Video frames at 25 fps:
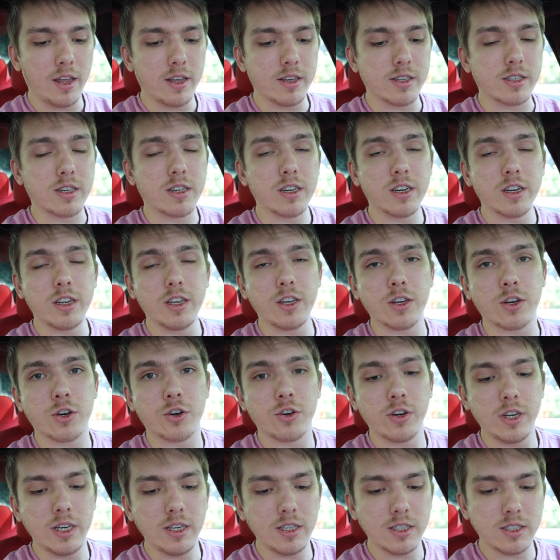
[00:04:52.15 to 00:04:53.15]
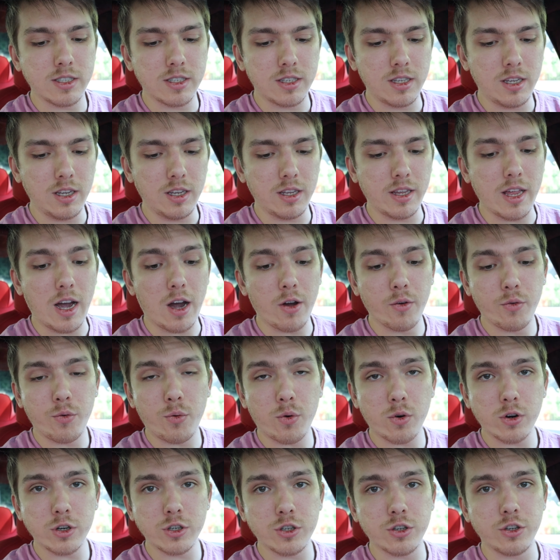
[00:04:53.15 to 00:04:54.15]
is going to increase the
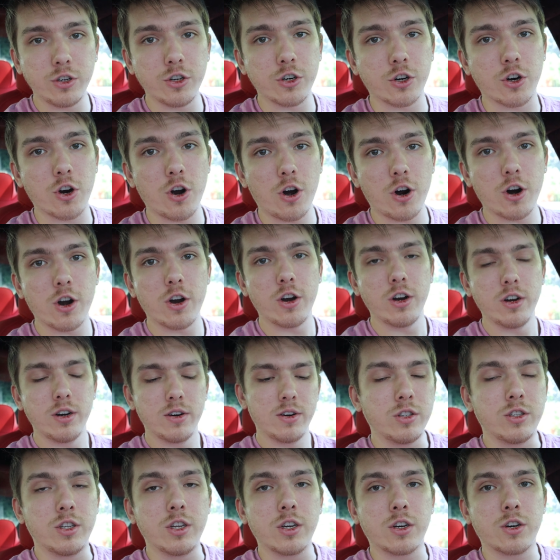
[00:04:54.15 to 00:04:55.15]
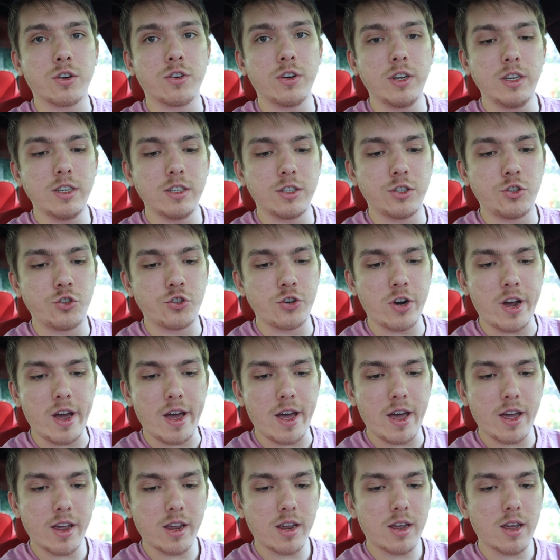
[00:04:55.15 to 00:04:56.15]
downforce in your car, decrease
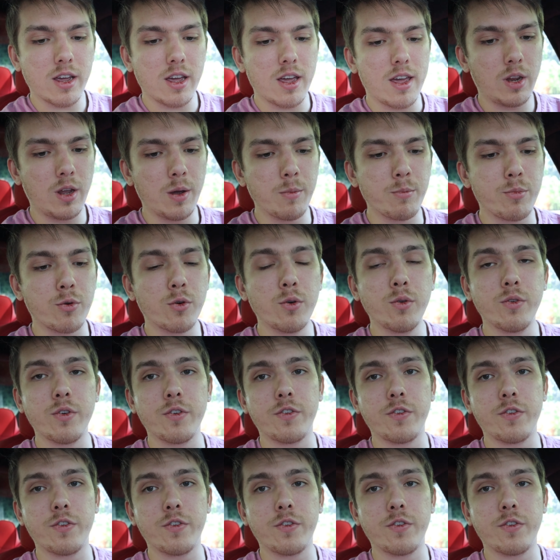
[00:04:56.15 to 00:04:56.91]
drag, improve